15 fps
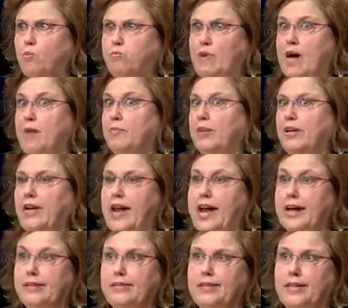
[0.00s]
going to
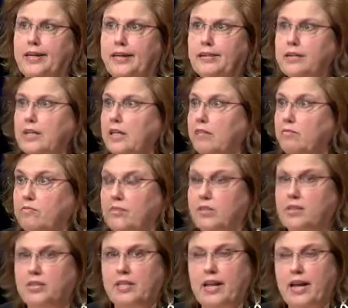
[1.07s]
accidentally
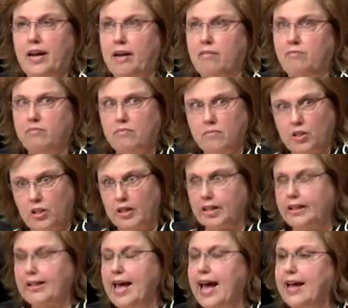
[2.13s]
say, look
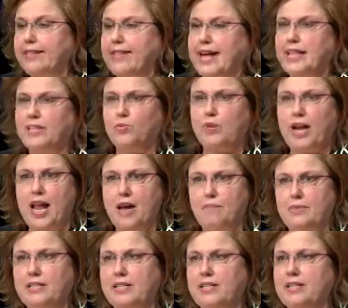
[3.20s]
at that, that's what
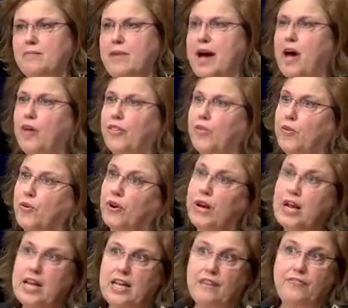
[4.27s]
happens in the mouth, or
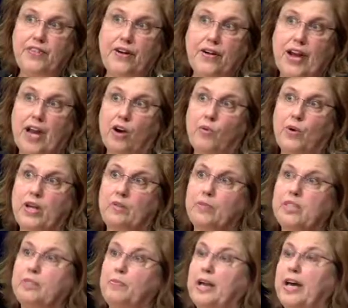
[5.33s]
if their airway
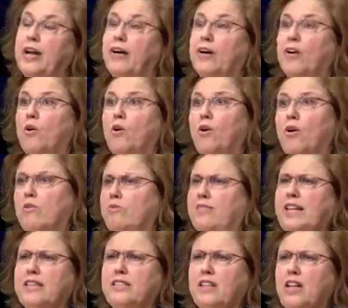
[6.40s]
was better, or
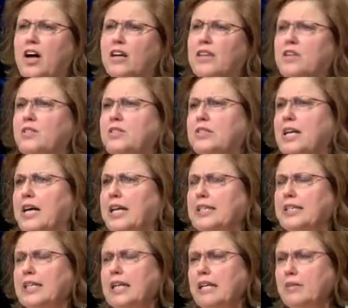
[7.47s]
things along those lines,
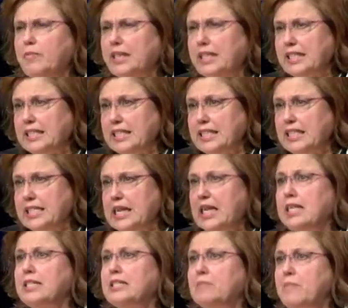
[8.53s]
because it
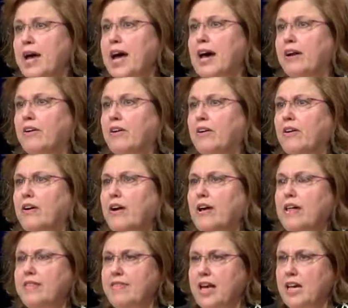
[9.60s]
does matter
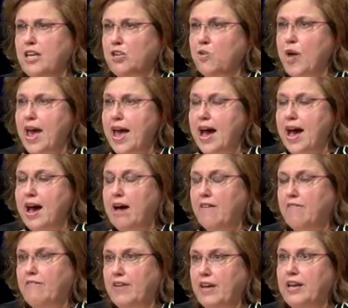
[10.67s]
that you
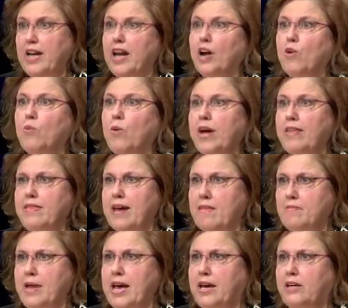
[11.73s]
have an airway
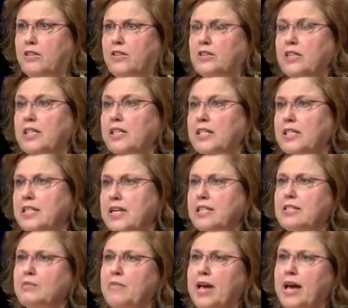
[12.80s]
that matters. It
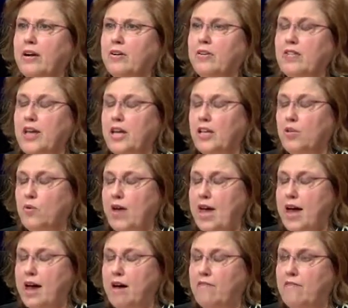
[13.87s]
does matter that you
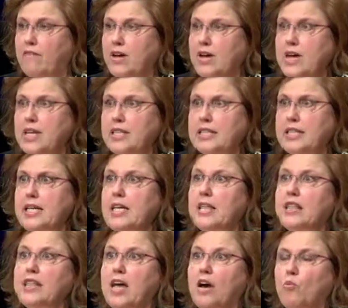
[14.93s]
have
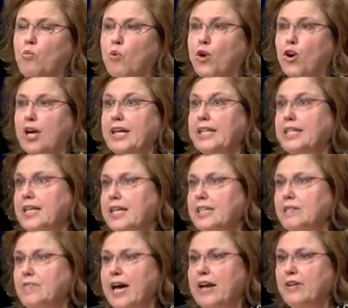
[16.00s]
teeth that work. It does
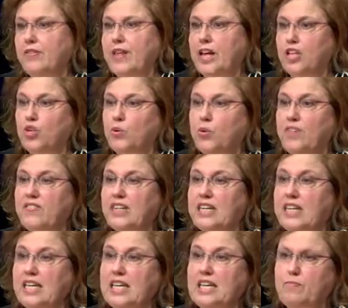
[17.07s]
matter that you even
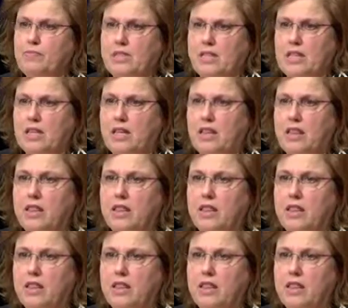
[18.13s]
keep teeth.